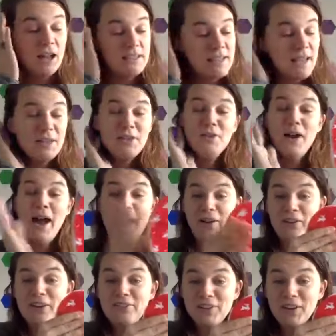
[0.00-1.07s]
I'll tell you
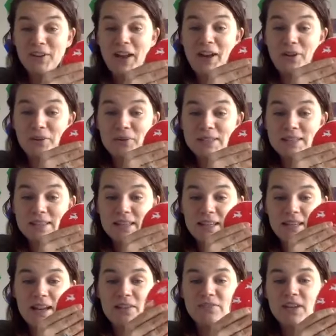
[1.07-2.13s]
how I figured out it wasn't thick
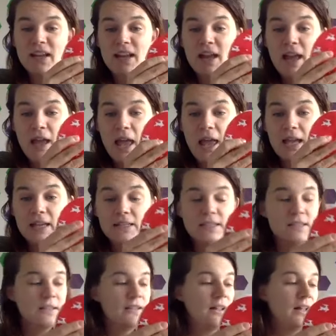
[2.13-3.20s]
enough.
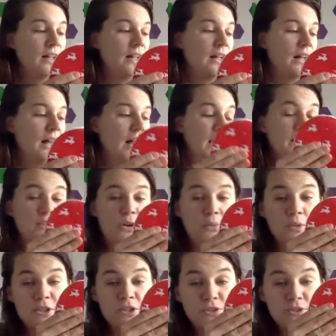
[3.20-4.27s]
And I don't
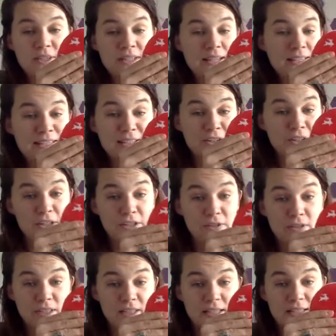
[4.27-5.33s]
want you to necessarily do
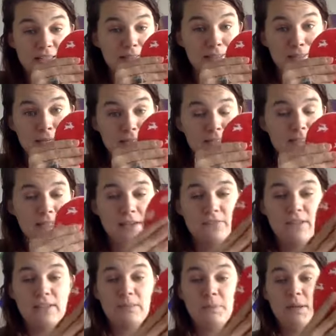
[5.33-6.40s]
this because it's not the
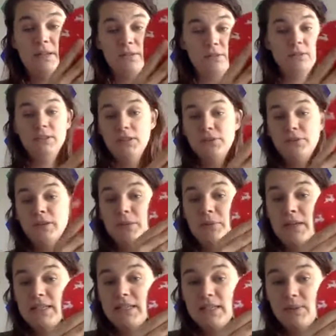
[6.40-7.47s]
safest, but literally what I
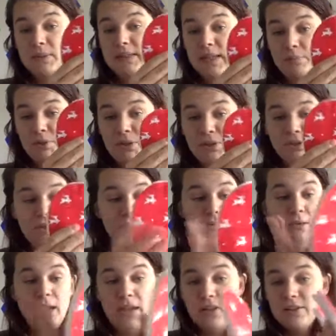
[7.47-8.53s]
did was I put two
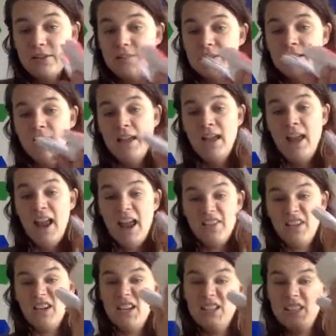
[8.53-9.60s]
layers and
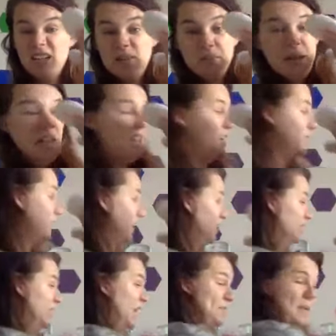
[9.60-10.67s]
then I stuck my hand right
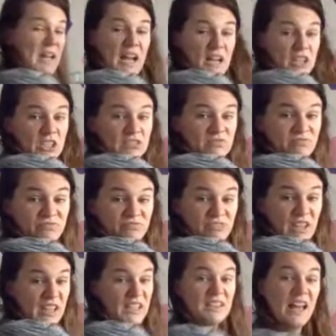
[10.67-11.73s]
on my iron,
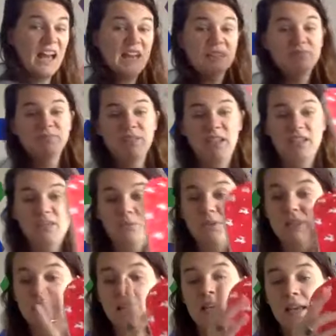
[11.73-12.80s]
right like that, and it
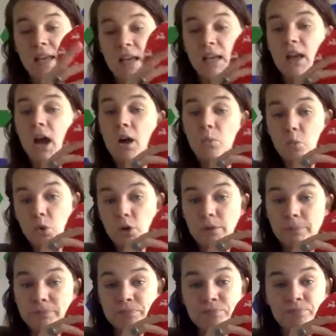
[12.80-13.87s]
was, it got warm.